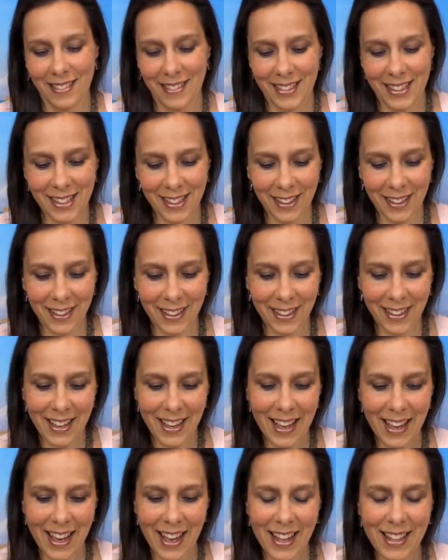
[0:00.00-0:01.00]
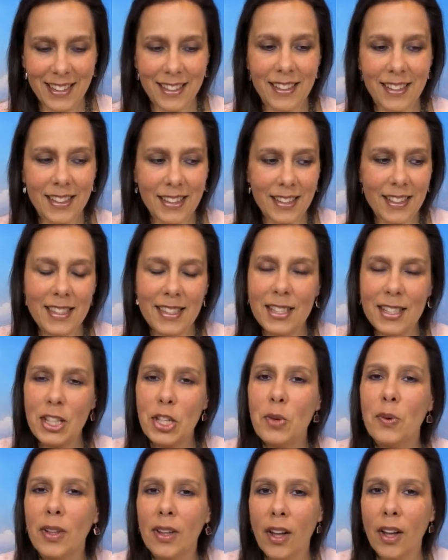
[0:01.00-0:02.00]
So it's not just
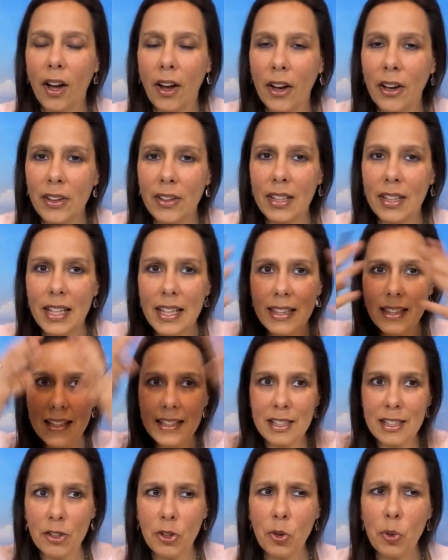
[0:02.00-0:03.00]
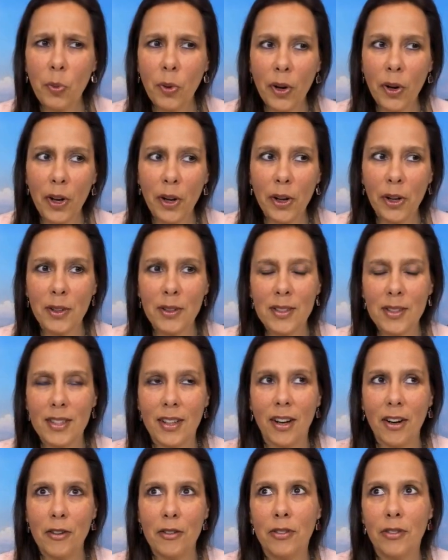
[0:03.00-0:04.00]
you alone in this little world
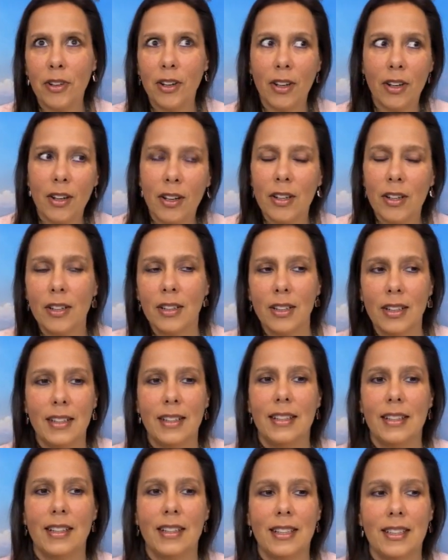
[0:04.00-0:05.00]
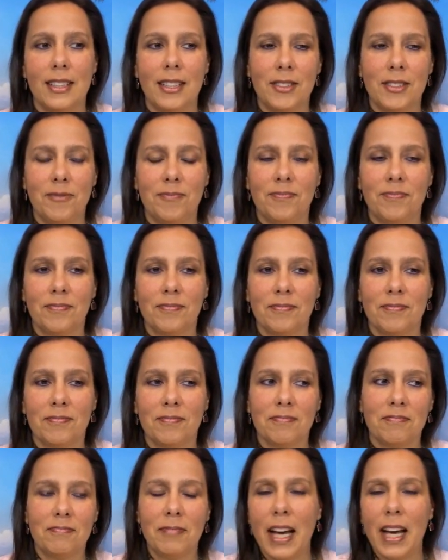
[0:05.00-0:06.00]
of, oh,
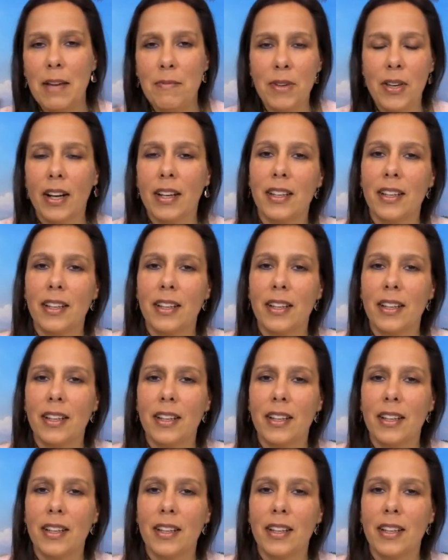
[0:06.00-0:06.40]
maybe